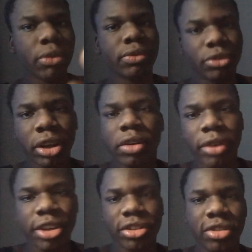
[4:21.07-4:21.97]

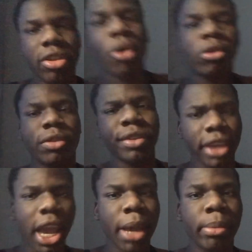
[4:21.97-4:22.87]
Generations is a whole different
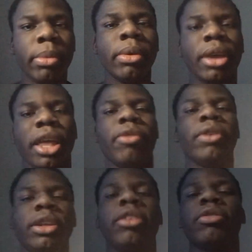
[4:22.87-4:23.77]
game, it
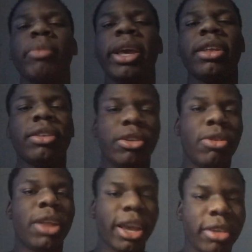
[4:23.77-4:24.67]
really does make
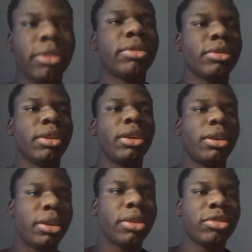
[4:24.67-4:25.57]
like
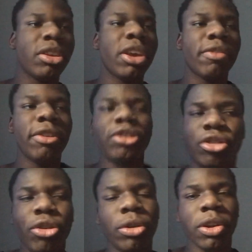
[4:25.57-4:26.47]
Sonic Adventure
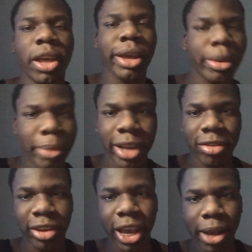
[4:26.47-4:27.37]
2 look like an amazing
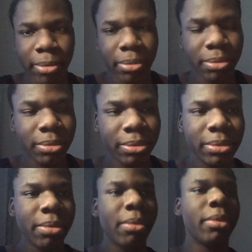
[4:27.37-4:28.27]
game
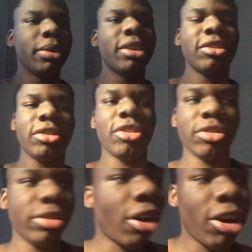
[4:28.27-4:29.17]
because it's just
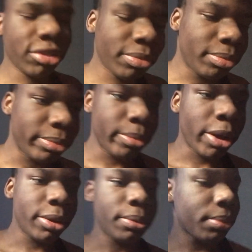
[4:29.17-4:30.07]
awesome. But